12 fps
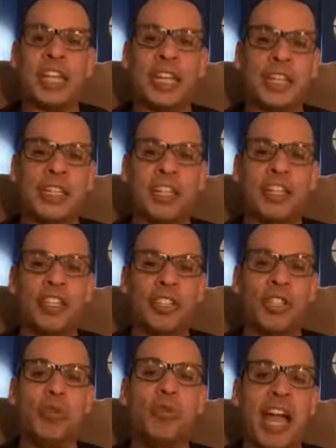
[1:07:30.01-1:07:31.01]
You
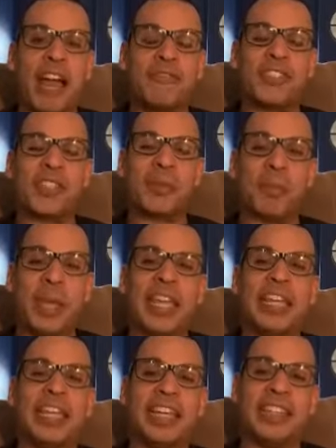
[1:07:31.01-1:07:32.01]
have to make it
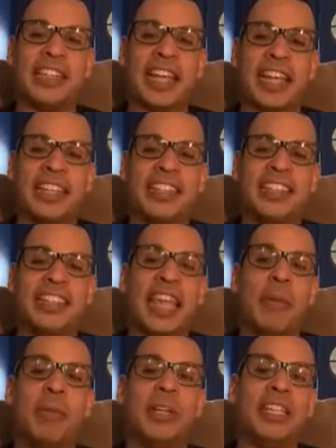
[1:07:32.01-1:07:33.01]
that they
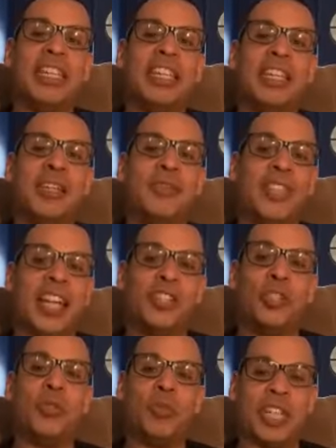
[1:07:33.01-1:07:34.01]
believe that you
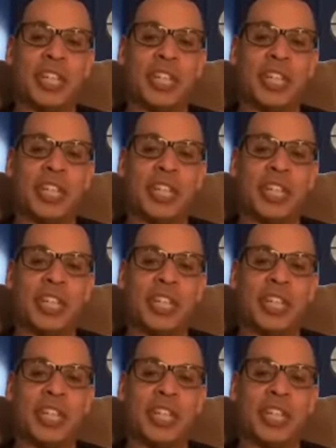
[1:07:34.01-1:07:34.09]
didn't.